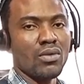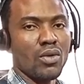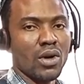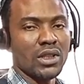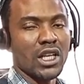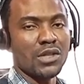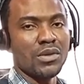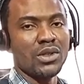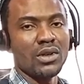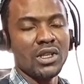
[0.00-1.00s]
work that has
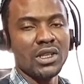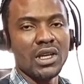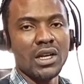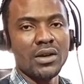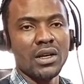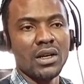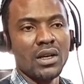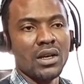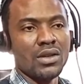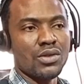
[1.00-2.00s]
been done in that area.
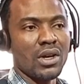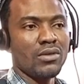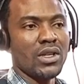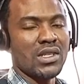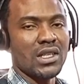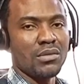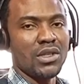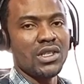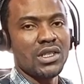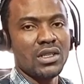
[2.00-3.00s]
So having
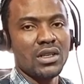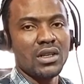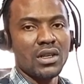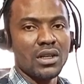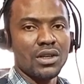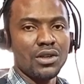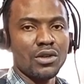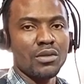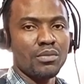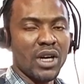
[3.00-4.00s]
established
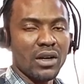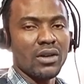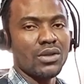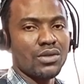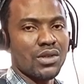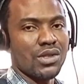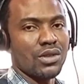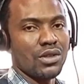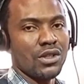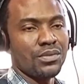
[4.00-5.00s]
your background to the
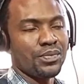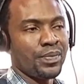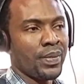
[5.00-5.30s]
study,